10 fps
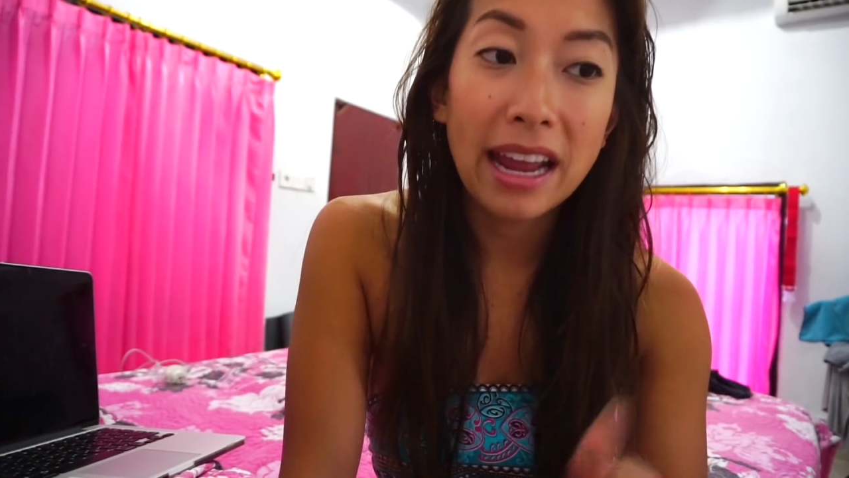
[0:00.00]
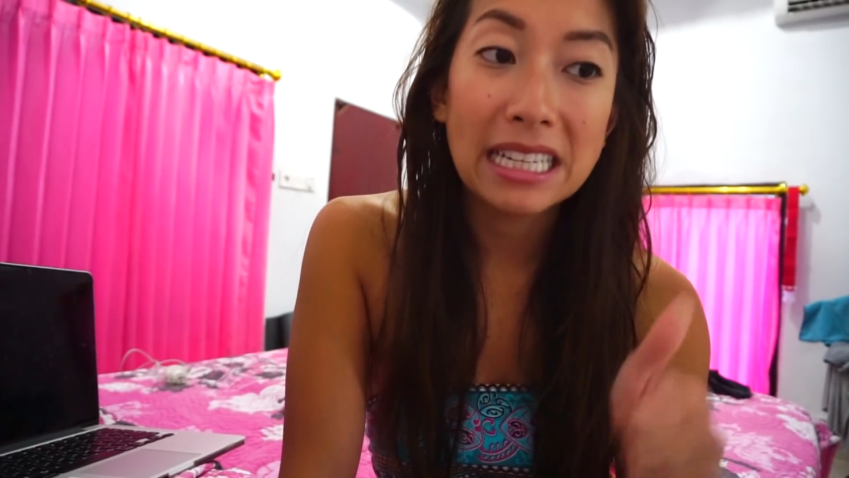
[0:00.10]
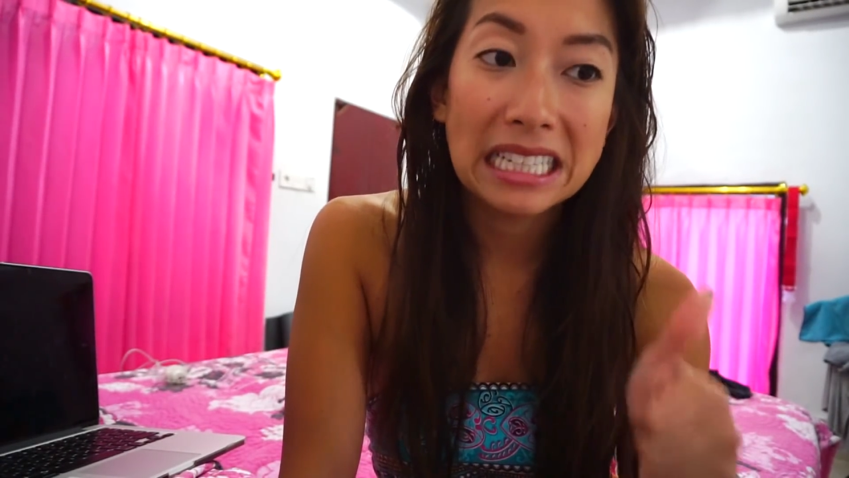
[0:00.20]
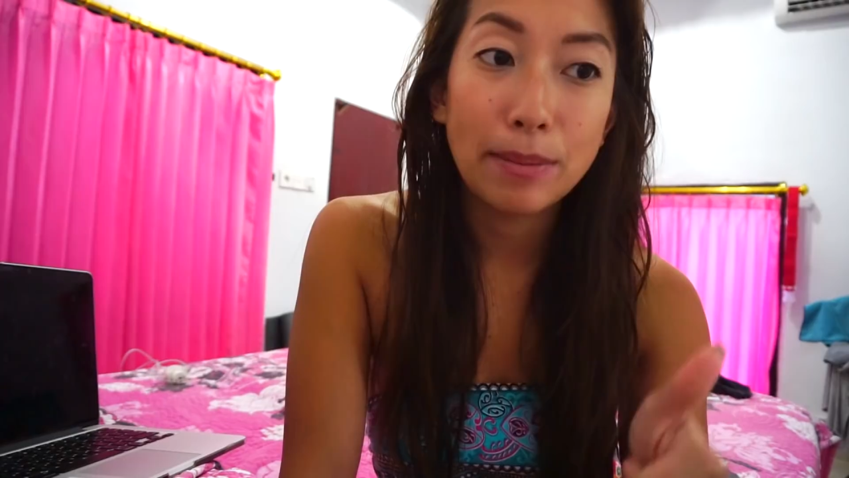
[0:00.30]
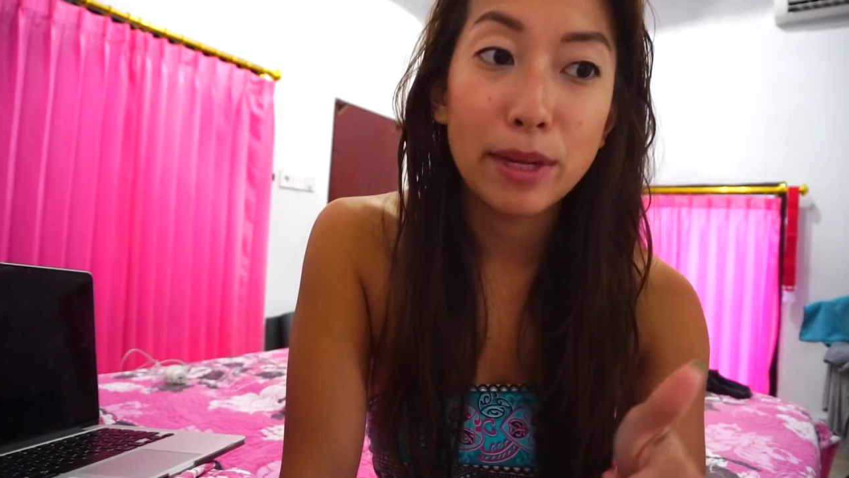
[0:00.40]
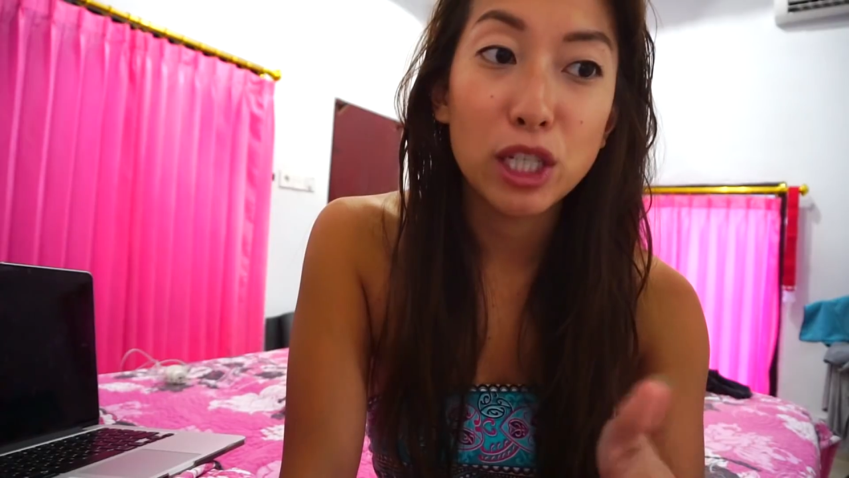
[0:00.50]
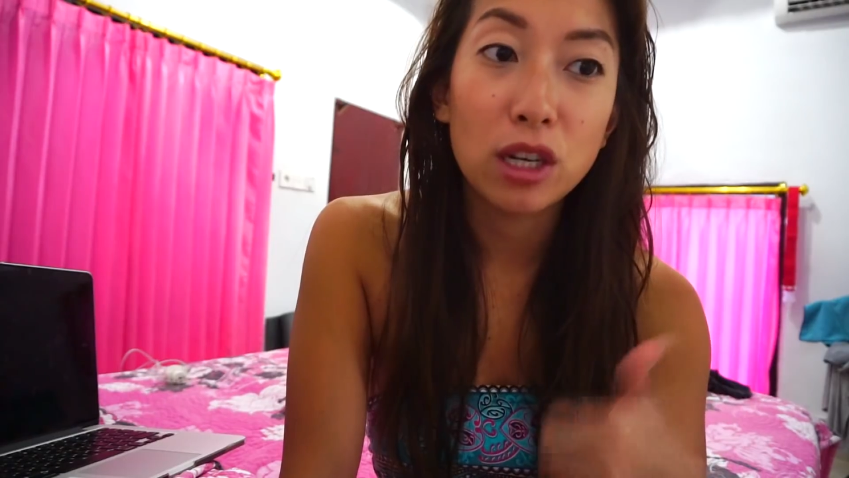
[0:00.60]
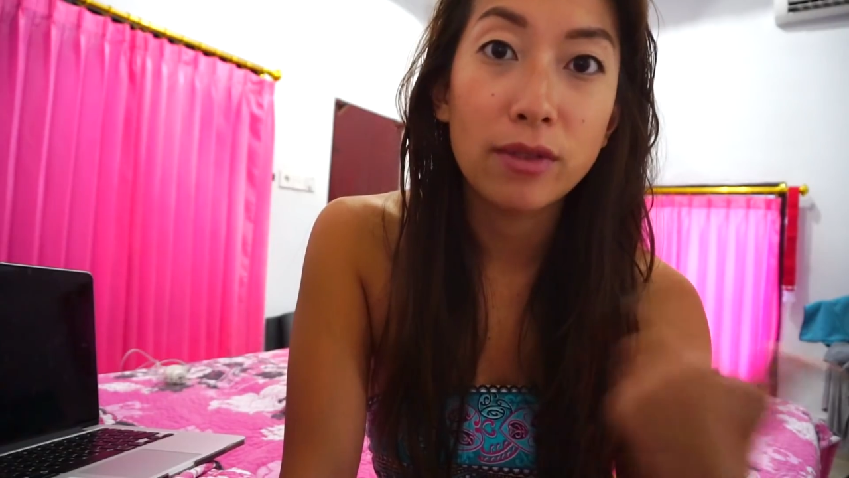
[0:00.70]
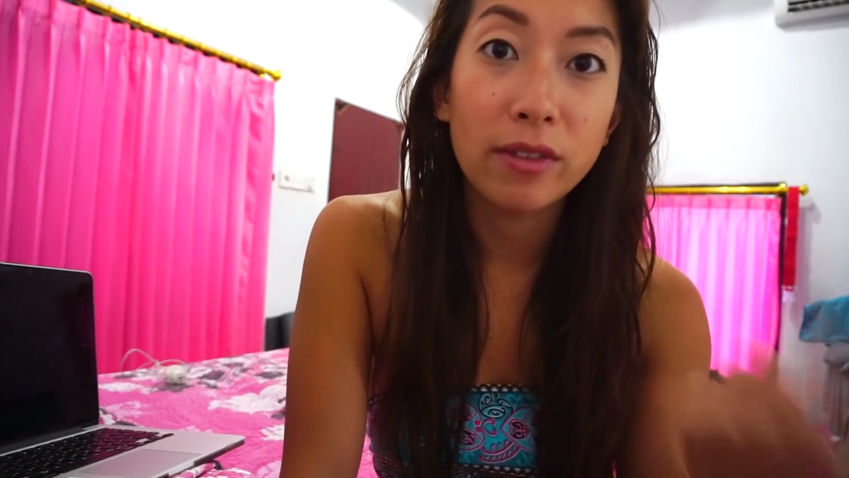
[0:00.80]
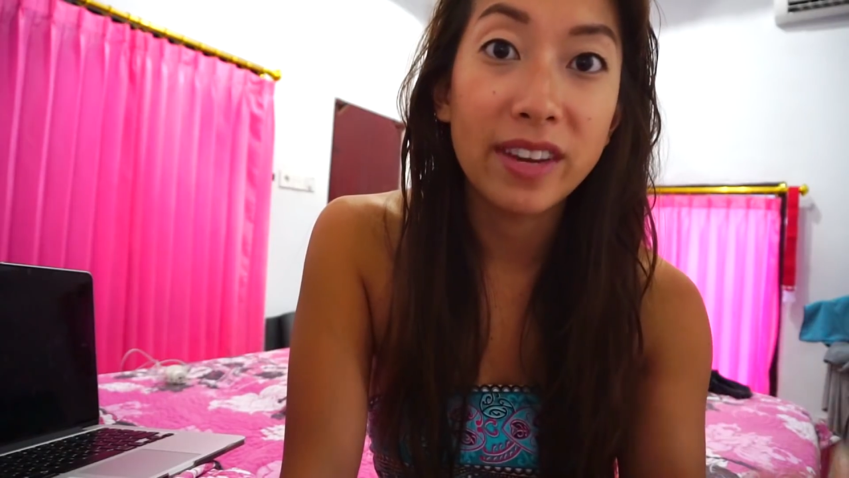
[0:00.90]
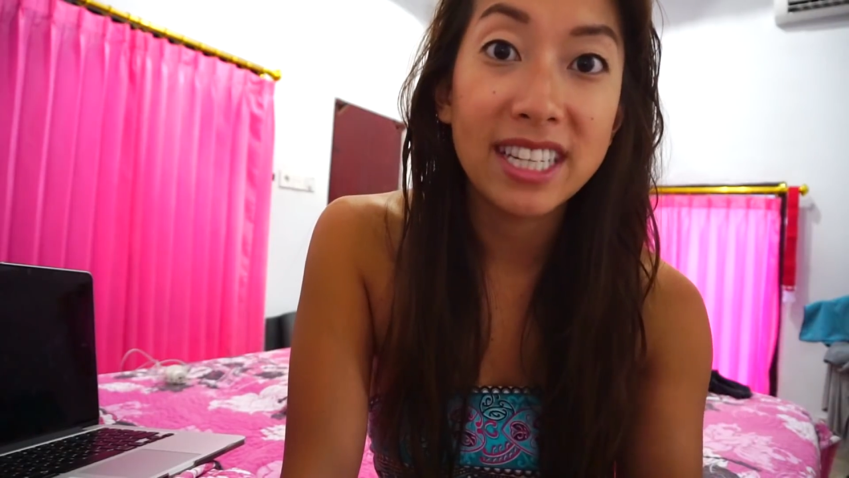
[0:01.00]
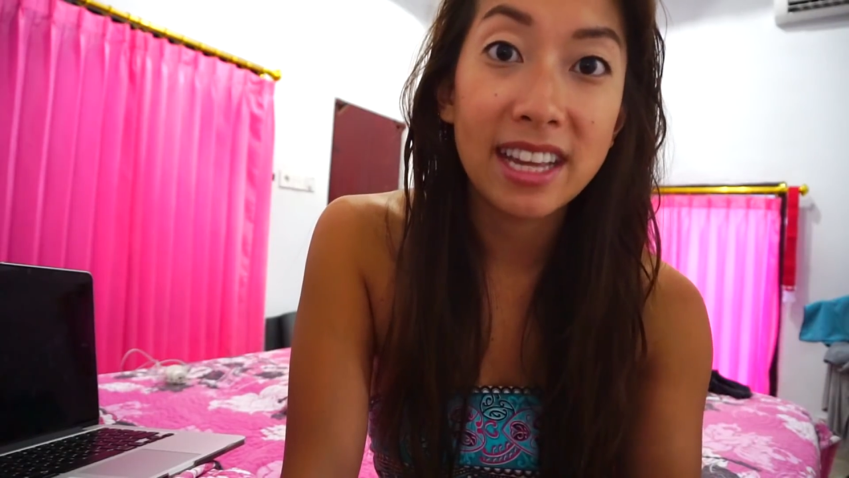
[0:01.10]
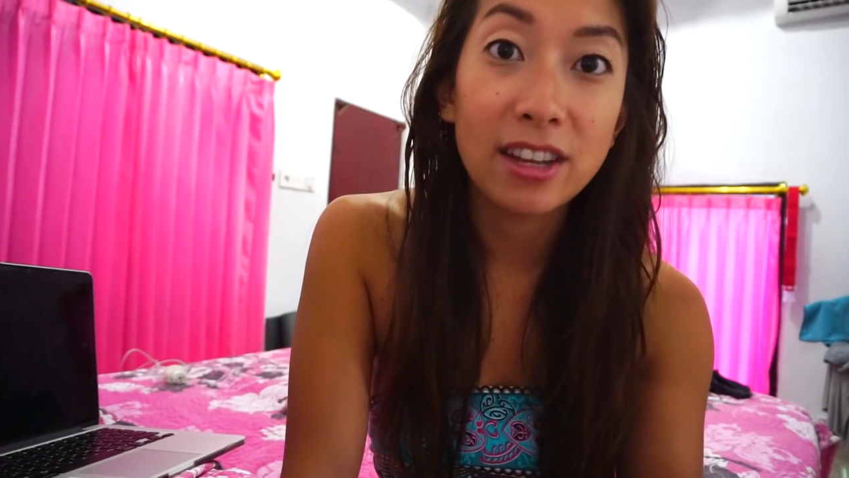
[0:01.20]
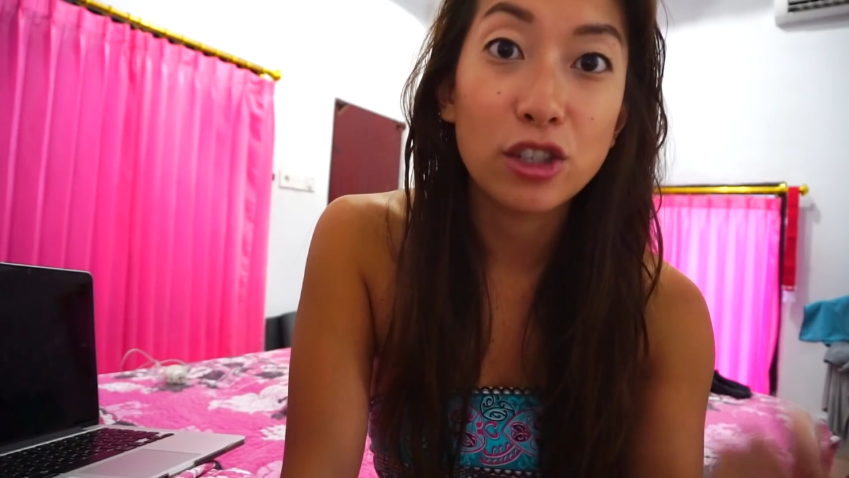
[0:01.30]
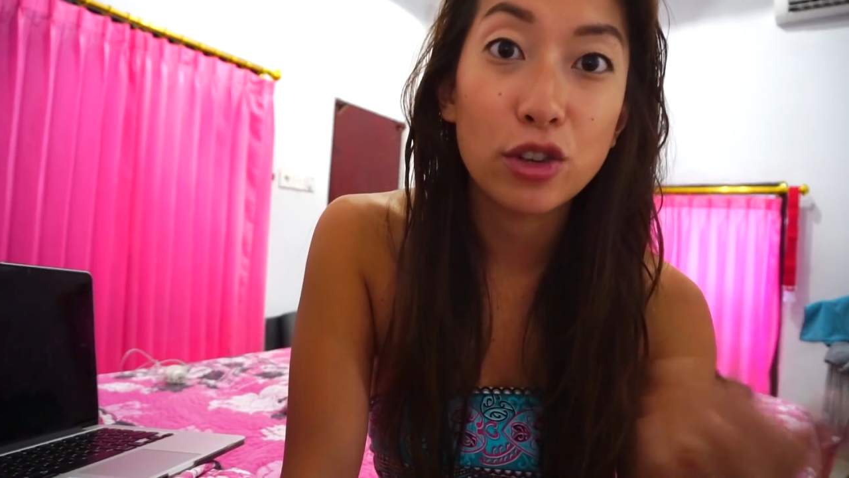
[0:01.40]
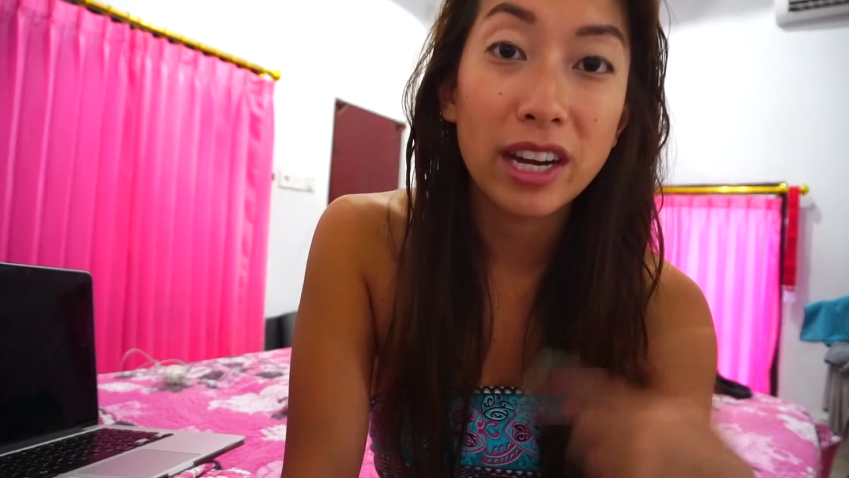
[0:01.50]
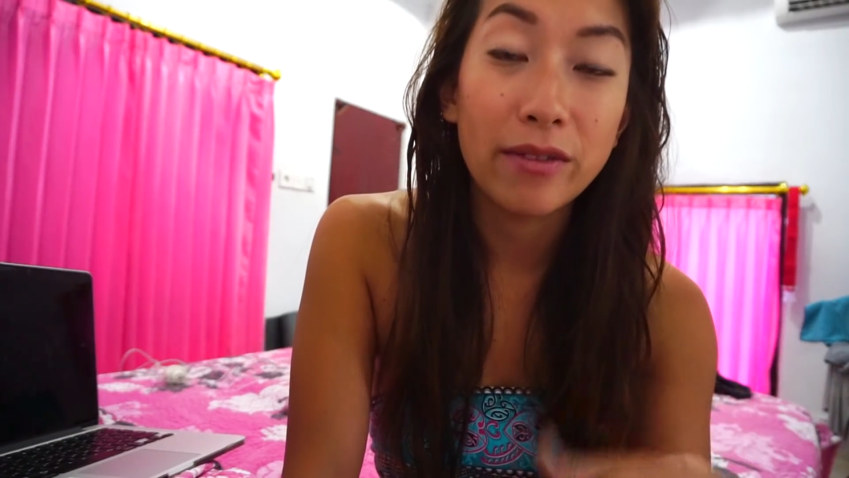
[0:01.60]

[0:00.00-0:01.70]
and take a picture of your visa entry